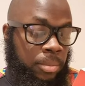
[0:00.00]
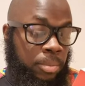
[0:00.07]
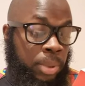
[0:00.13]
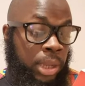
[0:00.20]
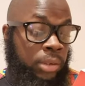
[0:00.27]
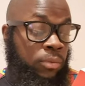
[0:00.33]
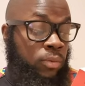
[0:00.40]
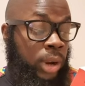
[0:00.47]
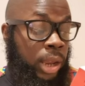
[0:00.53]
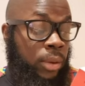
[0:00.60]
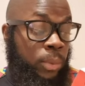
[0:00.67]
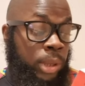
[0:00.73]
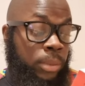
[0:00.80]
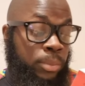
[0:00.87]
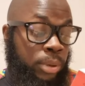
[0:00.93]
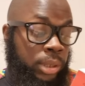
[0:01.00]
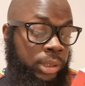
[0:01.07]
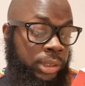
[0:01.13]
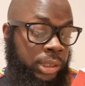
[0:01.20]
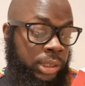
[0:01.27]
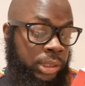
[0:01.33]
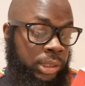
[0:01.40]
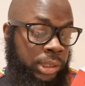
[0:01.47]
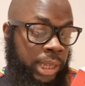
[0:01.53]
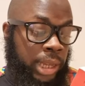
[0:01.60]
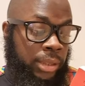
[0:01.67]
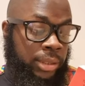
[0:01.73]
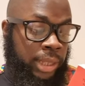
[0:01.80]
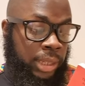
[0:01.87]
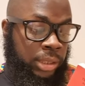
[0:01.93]
by the right-wing politicians
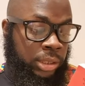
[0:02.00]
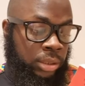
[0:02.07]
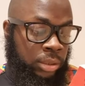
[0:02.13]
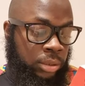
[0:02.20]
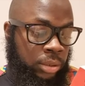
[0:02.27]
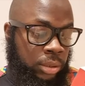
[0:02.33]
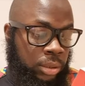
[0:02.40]
like Thatcher,